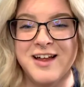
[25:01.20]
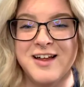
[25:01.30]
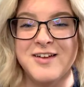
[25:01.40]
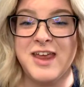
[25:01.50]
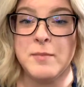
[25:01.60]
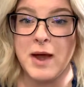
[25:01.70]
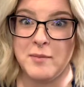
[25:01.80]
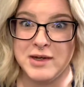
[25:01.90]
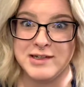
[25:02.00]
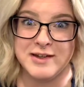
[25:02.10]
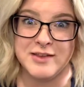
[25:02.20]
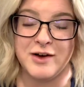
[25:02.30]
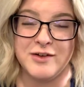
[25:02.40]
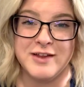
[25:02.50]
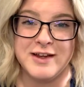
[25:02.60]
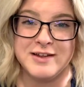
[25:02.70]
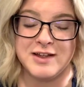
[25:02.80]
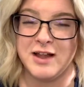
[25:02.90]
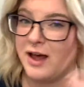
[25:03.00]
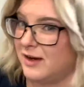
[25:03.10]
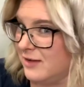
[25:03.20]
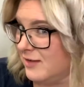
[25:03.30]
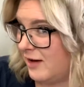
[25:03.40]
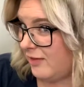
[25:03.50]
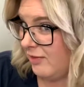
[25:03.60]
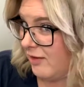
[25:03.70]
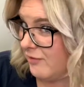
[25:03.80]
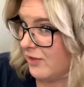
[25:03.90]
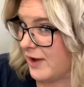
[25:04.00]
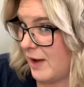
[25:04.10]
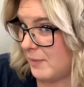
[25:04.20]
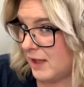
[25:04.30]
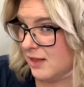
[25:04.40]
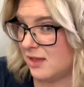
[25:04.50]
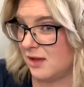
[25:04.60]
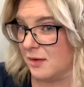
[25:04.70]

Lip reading: Keep commenting though. Like it does, I love the comments.